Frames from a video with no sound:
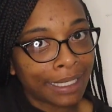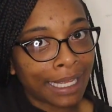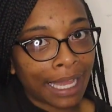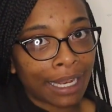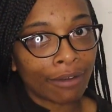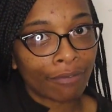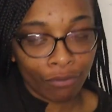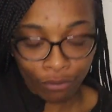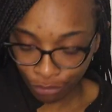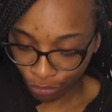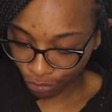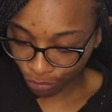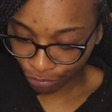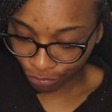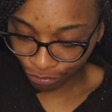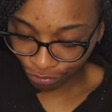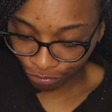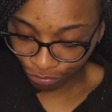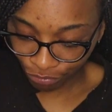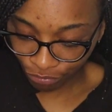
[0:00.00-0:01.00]
we got it from.
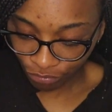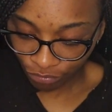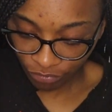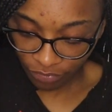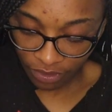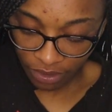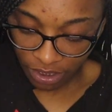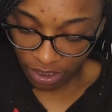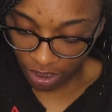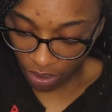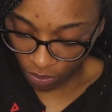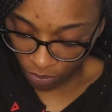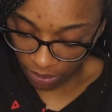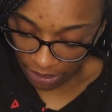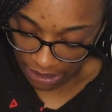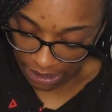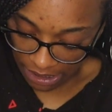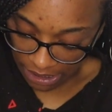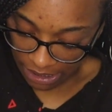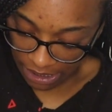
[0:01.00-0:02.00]
So
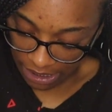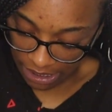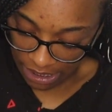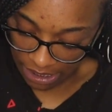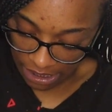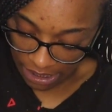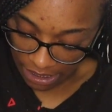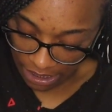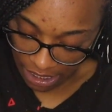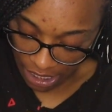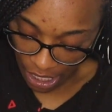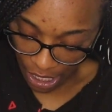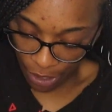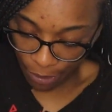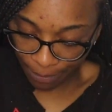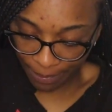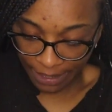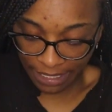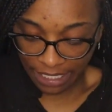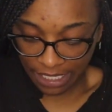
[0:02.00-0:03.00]
let's
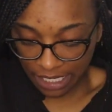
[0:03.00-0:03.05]
open